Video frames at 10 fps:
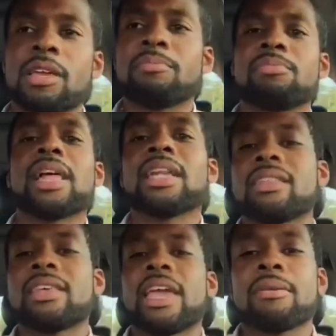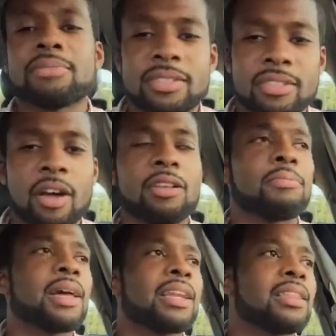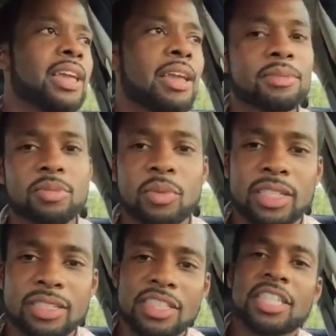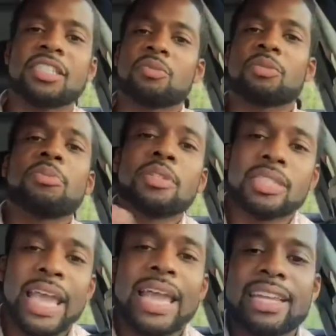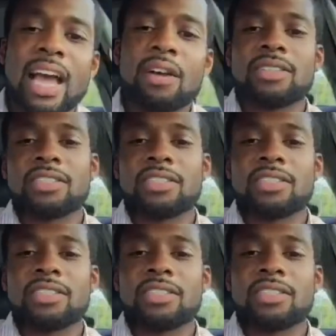In Planet of the Apes, Dawn of Planet of the Apes, when Caesar would put his hand out